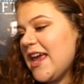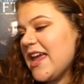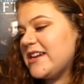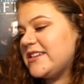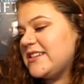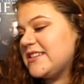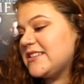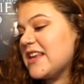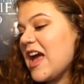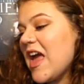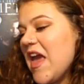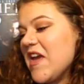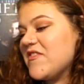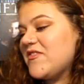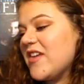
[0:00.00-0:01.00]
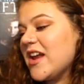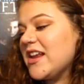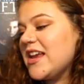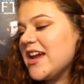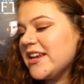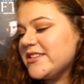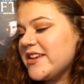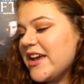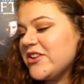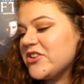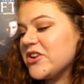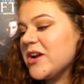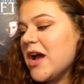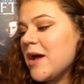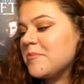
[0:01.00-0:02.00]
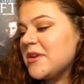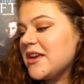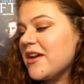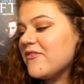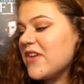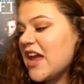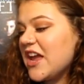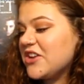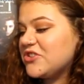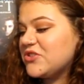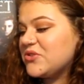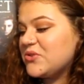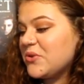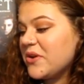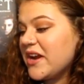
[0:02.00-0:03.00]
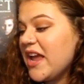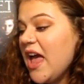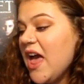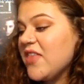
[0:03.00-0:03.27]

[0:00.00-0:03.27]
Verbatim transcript: and it is a funny and tender coming of age story